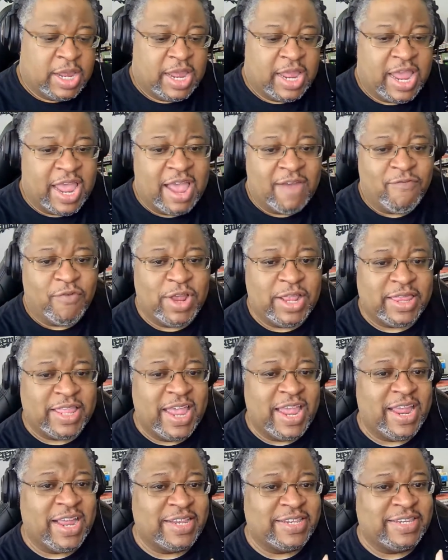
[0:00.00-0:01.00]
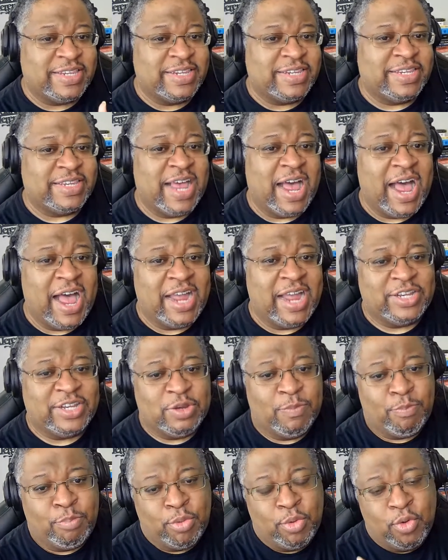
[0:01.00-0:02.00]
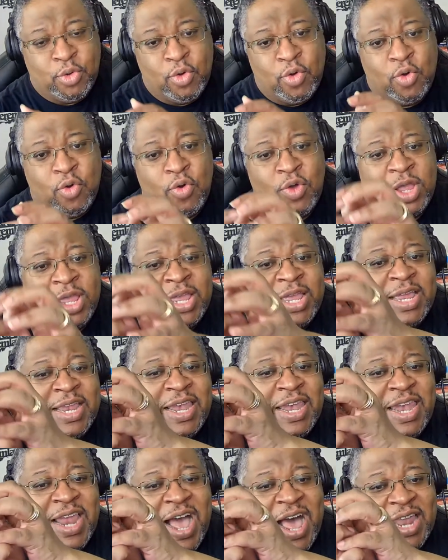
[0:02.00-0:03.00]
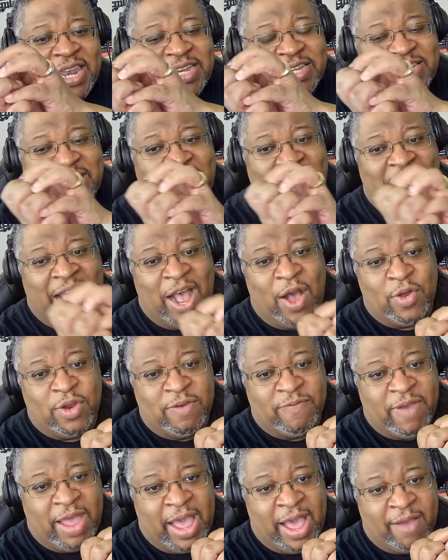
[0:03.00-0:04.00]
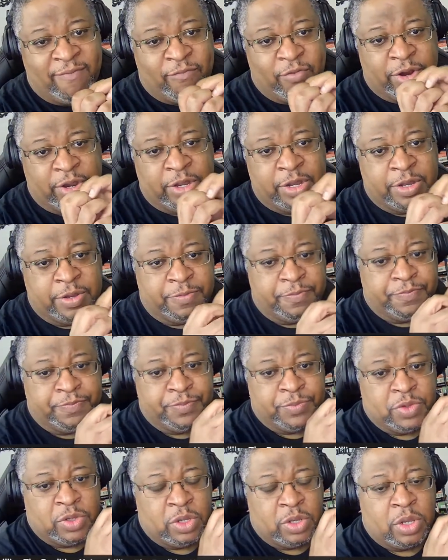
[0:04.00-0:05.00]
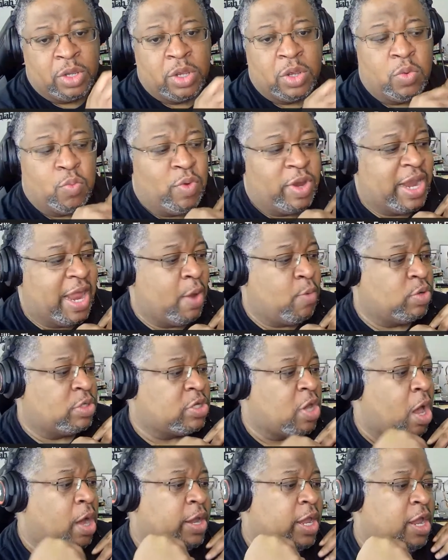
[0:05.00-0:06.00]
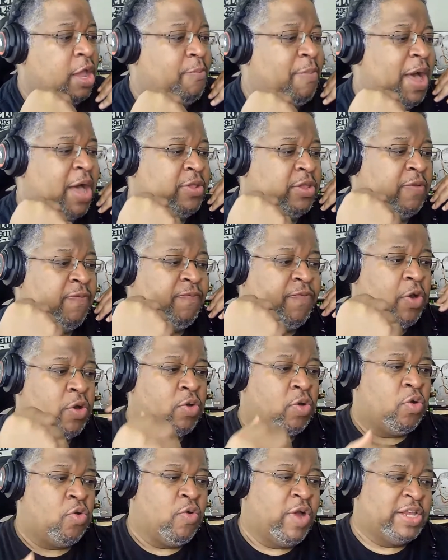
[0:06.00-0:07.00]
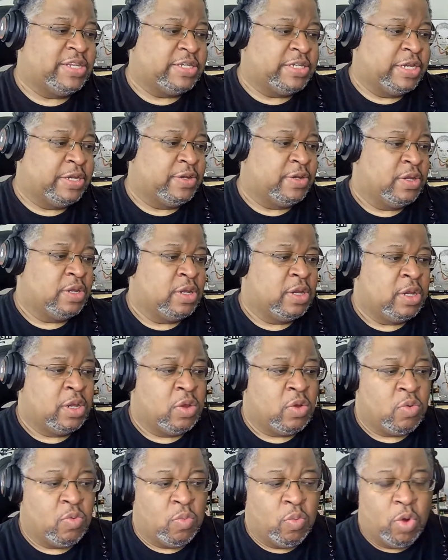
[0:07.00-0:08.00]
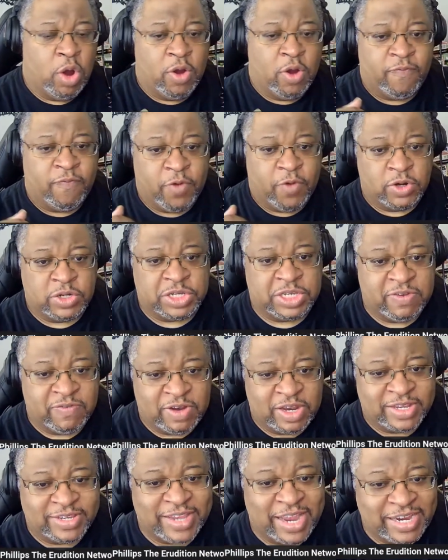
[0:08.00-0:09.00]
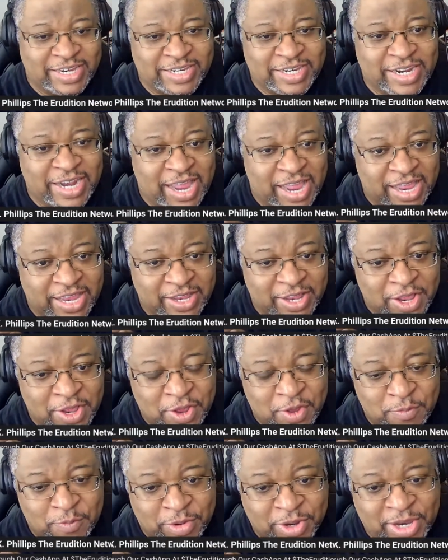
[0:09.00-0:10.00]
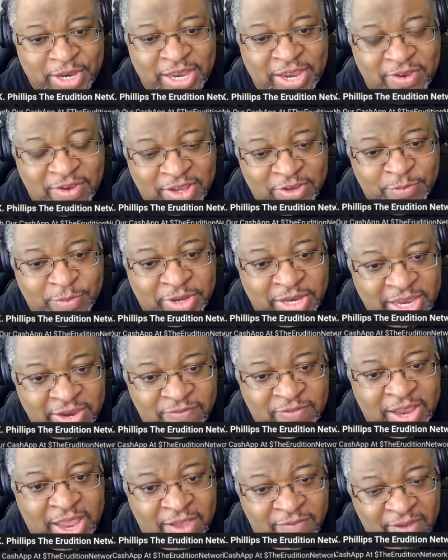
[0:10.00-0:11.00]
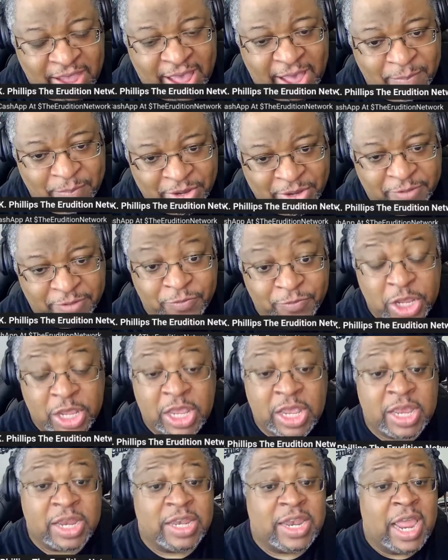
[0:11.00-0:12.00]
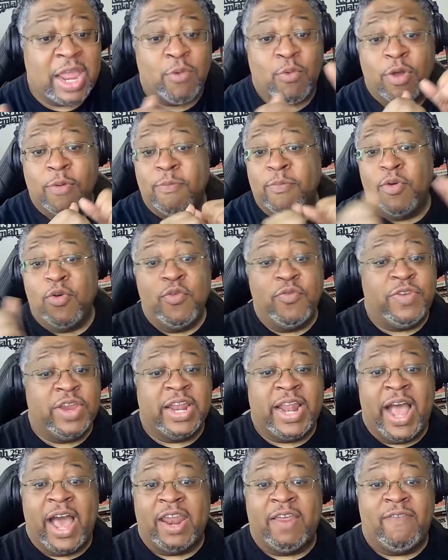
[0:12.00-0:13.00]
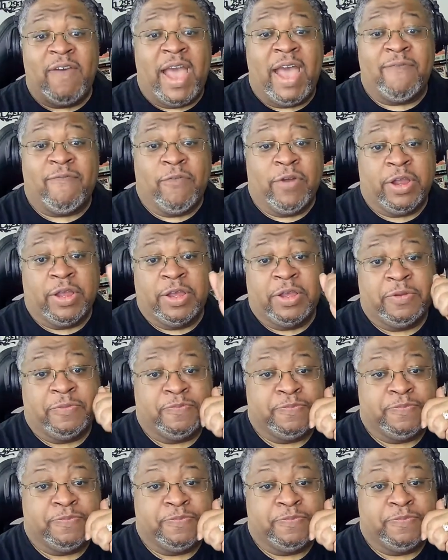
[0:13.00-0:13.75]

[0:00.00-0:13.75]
Everything is designed to pull knowledge out of Africa. When they were talking about the Fertile Crescent, where first civilization believe, is believed to have happened, they removed it out of Africa.